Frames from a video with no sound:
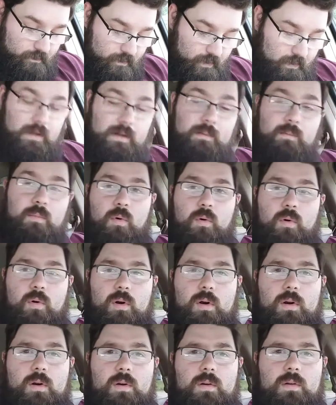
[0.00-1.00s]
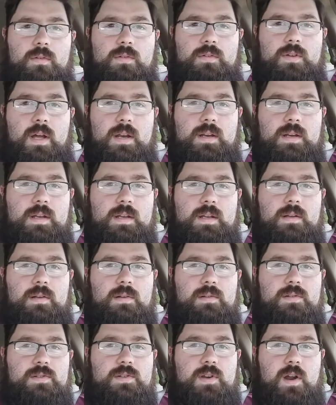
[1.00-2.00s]
a little more
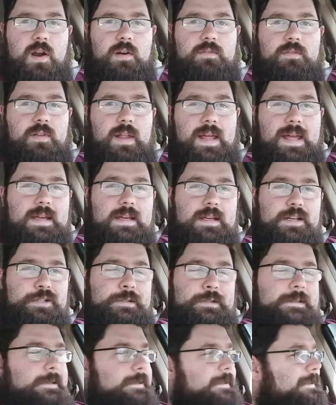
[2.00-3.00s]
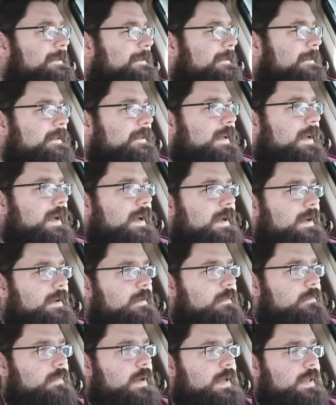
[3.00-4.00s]
Dunhill's Dark Flake.
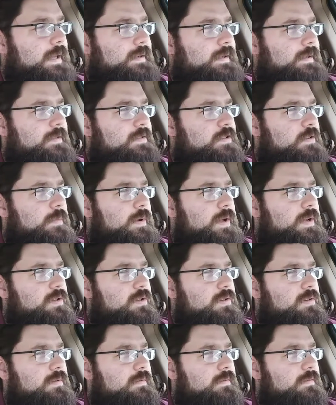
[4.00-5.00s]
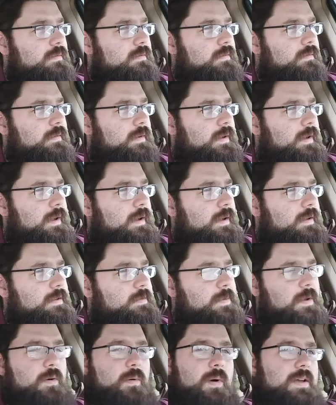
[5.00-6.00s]
I liked it so much.
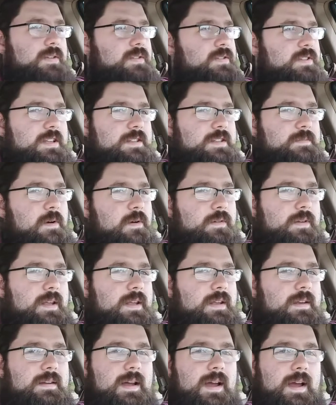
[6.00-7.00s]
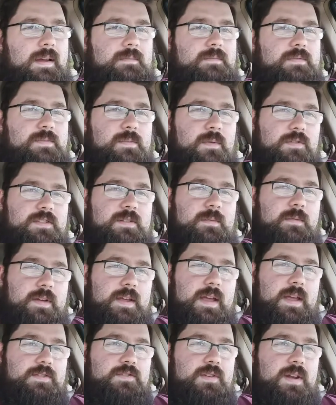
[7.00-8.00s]
It's been a while since I smoked it. I smoked some of
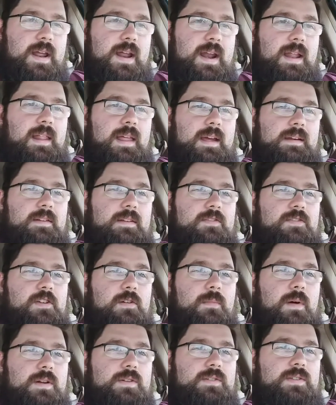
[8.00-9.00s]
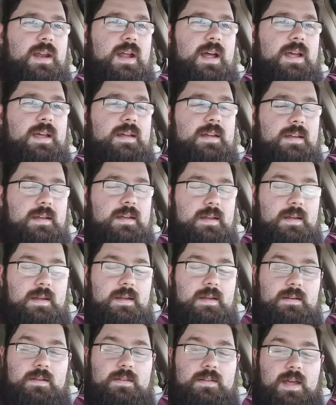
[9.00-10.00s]
it yesterday, and I liked it so much that I
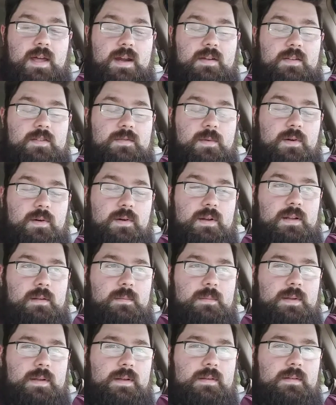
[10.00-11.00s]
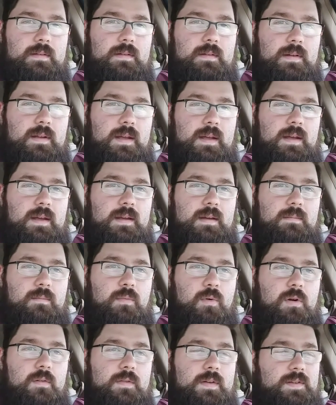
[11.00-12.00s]
decided to smoke a little bit
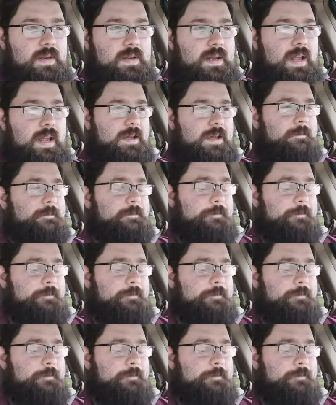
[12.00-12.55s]
more of it today.